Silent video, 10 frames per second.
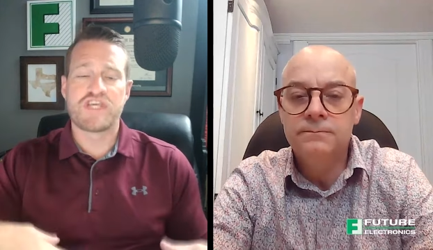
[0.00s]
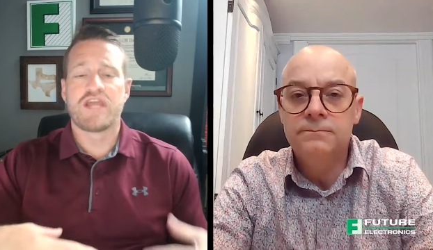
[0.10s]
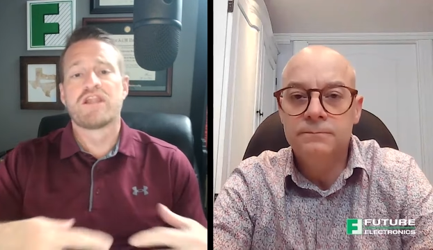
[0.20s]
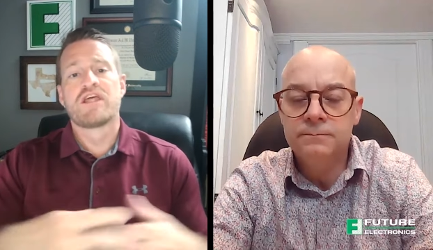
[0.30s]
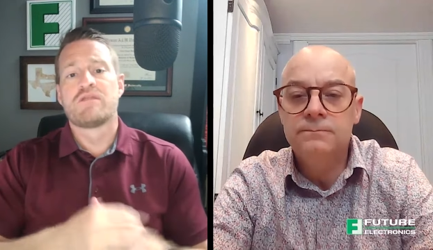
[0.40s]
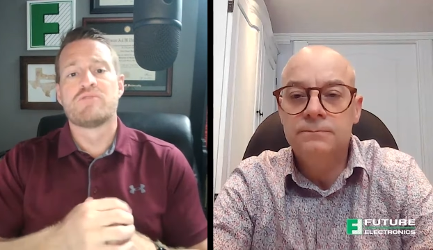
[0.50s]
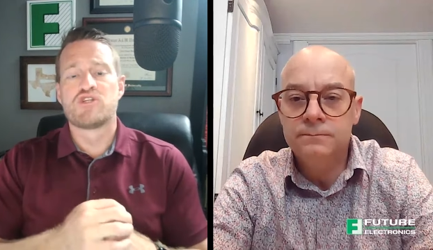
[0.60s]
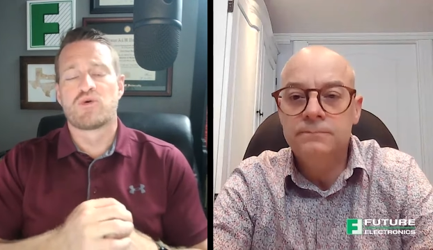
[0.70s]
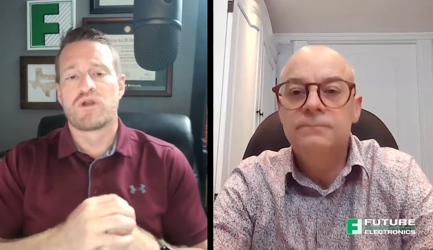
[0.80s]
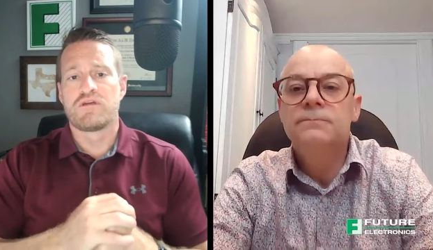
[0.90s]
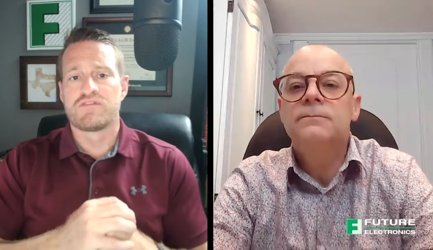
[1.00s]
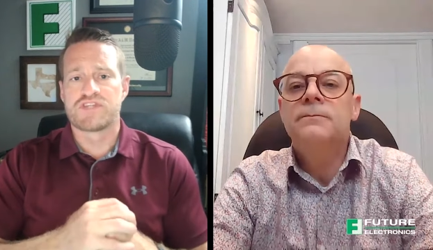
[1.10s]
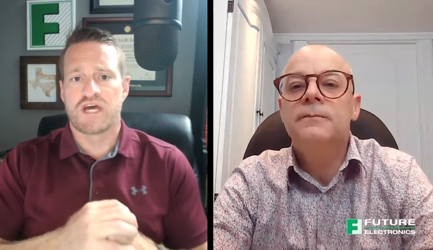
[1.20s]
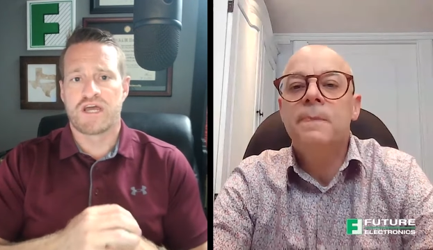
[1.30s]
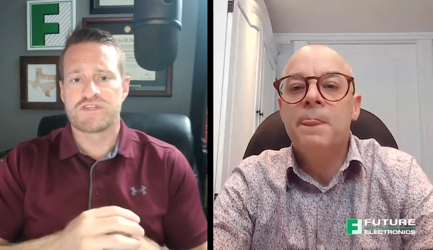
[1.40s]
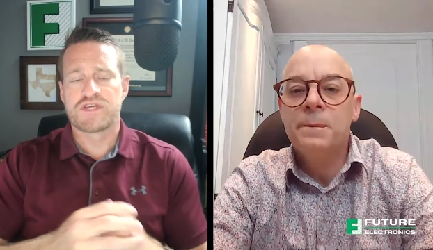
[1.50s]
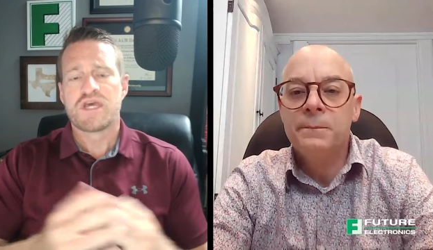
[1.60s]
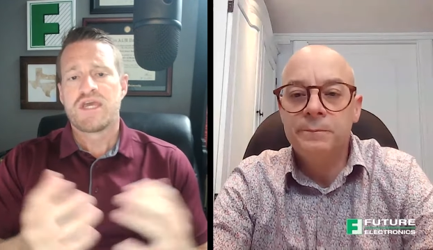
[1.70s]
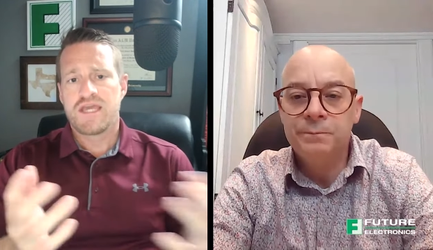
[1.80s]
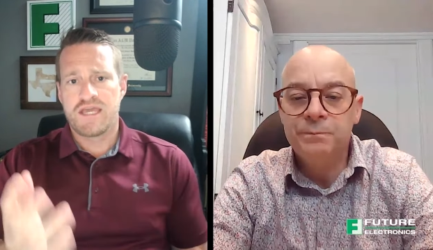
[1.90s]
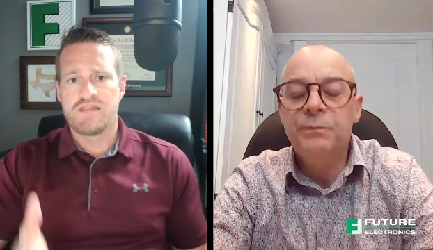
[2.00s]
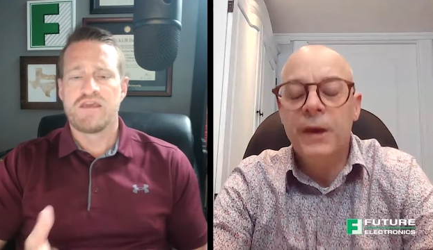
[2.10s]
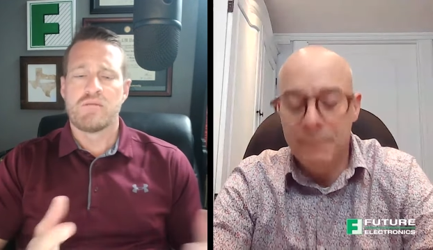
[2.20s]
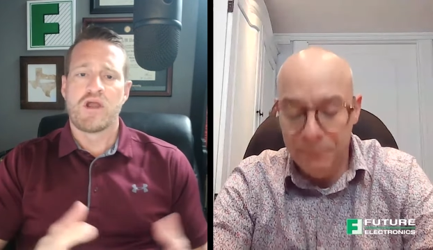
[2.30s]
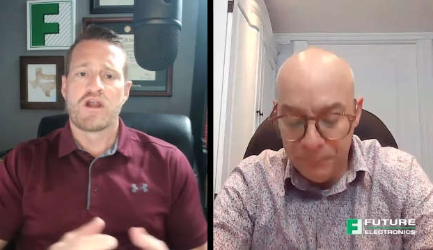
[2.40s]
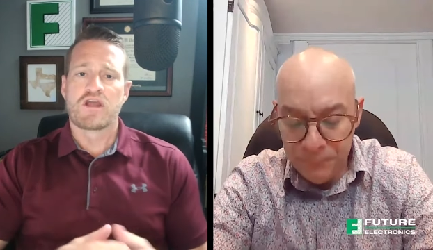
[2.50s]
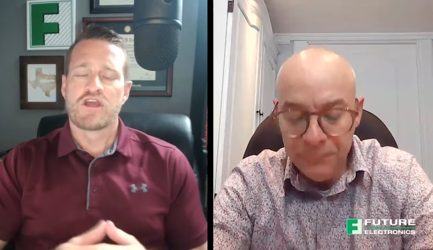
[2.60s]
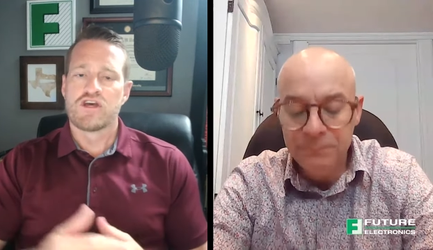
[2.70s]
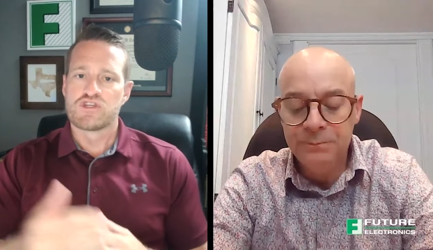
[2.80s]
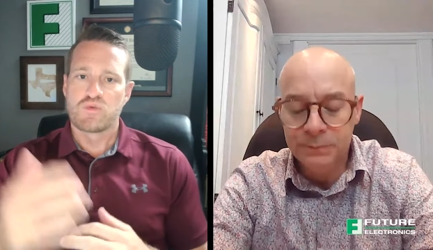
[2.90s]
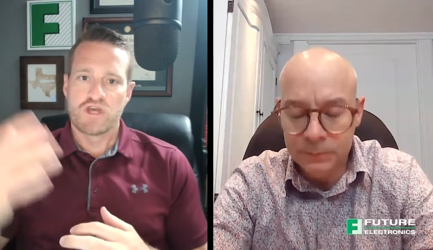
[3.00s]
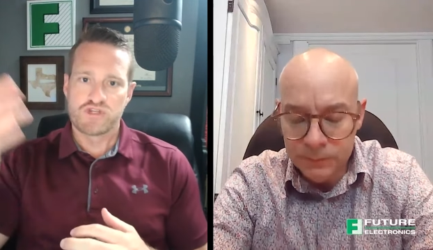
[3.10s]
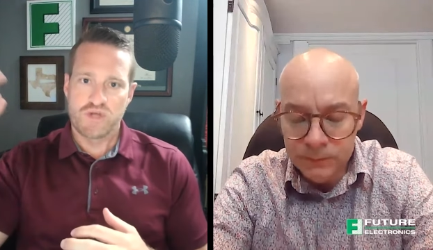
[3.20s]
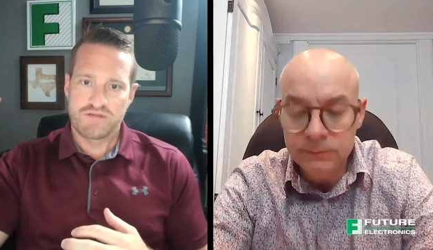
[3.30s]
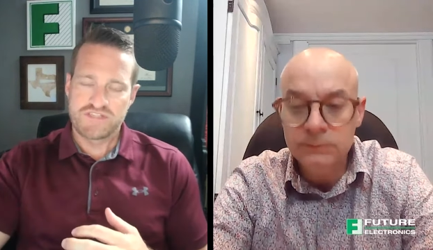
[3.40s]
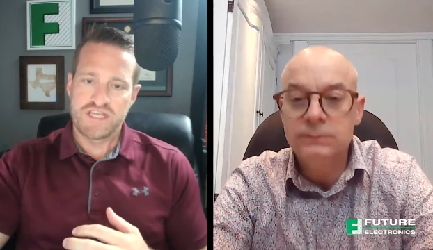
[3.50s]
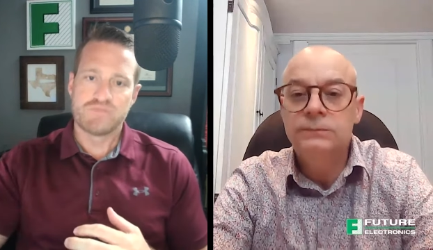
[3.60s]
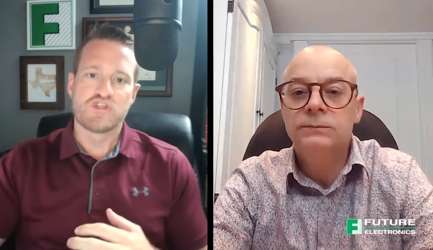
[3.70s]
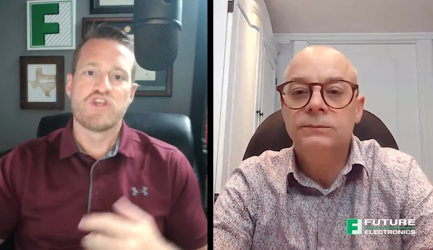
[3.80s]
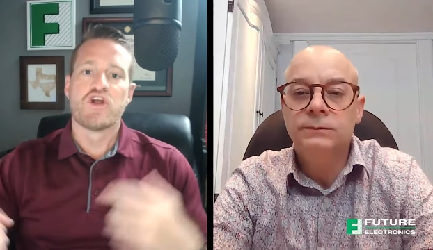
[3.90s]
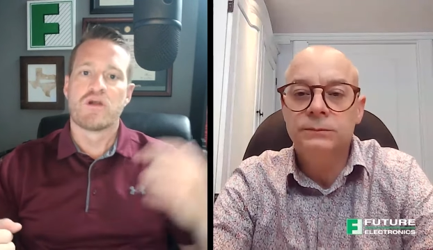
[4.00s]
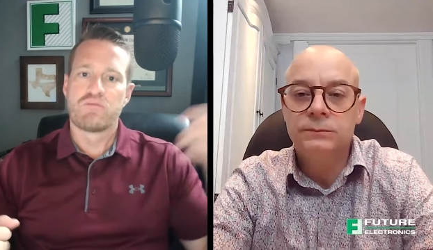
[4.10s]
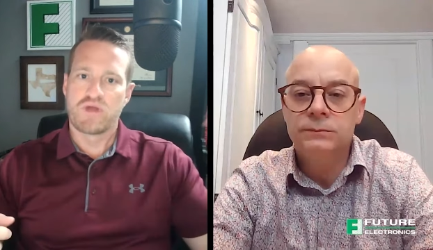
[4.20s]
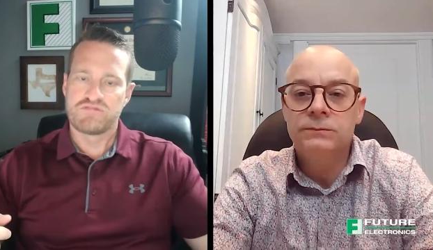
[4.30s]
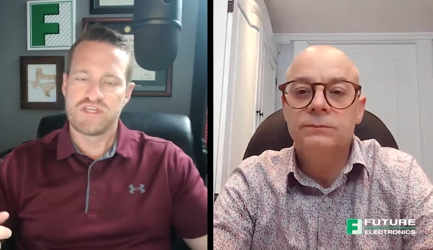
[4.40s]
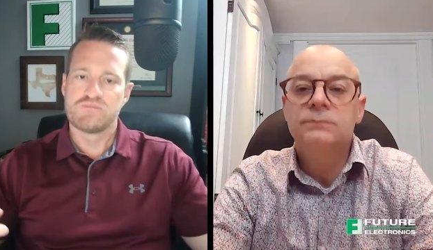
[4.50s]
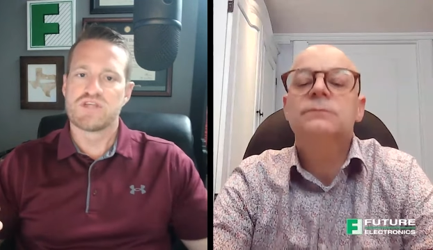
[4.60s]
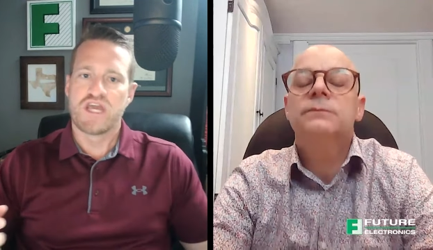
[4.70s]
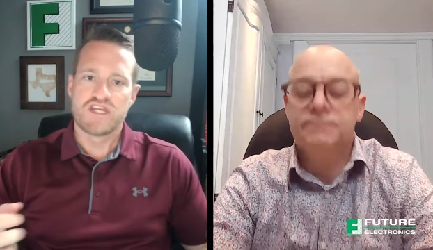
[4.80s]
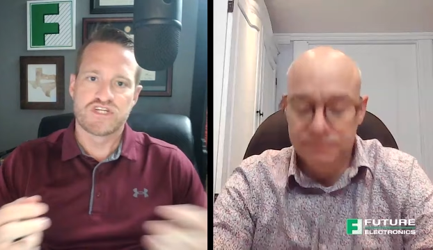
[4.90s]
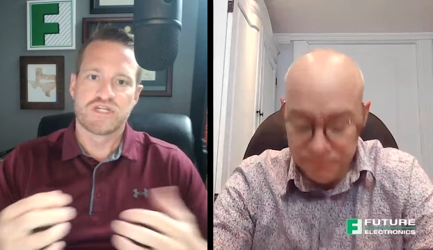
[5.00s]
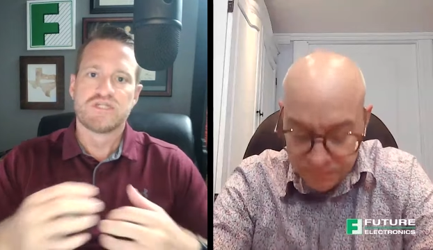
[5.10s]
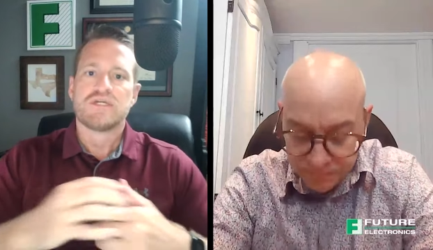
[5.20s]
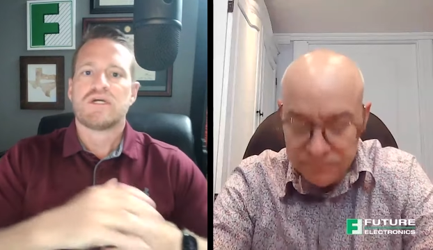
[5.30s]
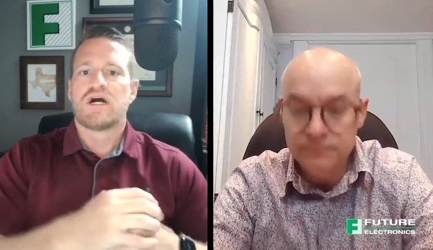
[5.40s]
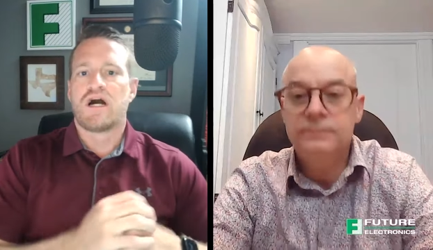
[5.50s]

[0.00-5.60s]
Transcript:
Speaker 1: that's handling the majority of designs yep. in the Americas. We also have teams in Europe. We have teams in Asia.